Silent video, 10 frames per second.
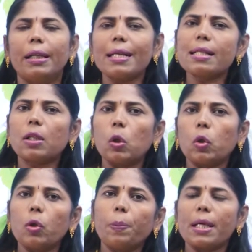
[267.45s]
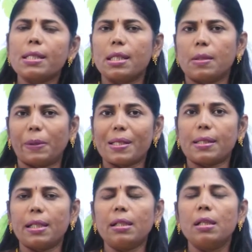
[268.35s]
Next chloroplast is
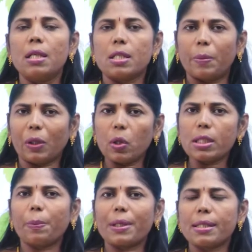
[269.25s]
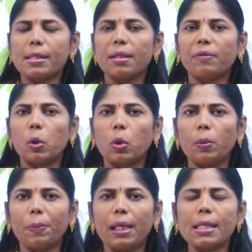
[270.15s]
present. So because the presence of
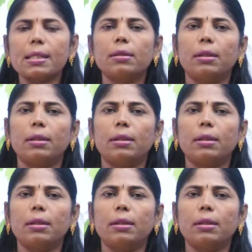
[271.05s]
chloroplast,